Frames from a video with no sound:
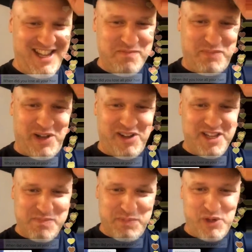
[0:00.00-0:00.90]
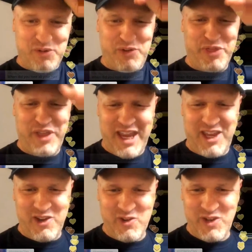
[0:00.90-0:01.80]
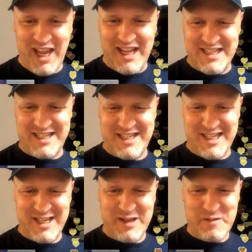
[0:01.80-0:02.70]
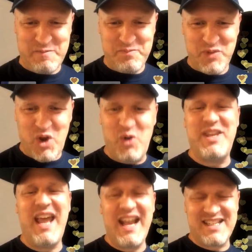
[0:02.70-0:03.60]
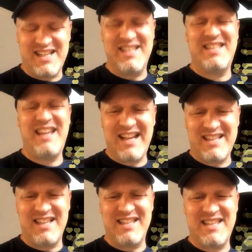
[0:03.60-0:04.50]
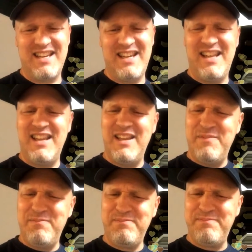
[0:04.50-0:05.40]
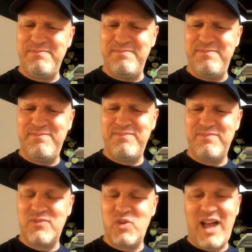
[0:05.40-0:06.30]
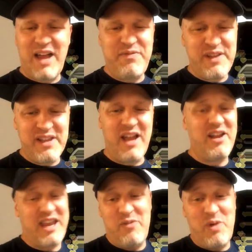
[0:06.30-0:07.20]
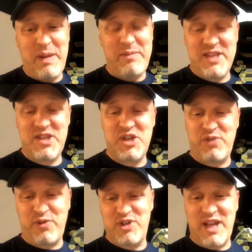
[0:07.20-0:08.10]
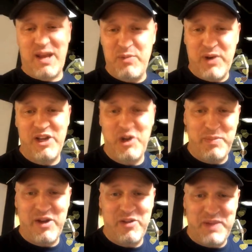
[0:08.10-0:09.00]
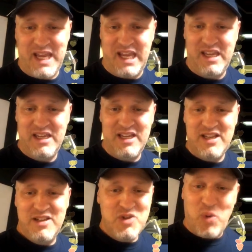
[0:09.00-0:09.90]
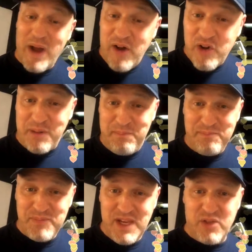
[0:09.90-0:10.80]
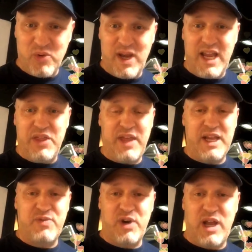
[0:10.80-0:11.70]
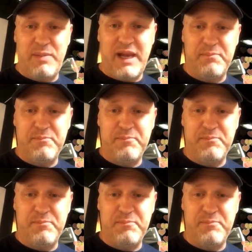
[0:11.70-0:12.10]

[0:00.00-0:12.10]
Bald is beautiful. Thank you. Yes. Oh, Texas. Well, I feel okay. Well, maybe this is your first time. You'd probably know better than me. So welcome. Either way, thanks for coming.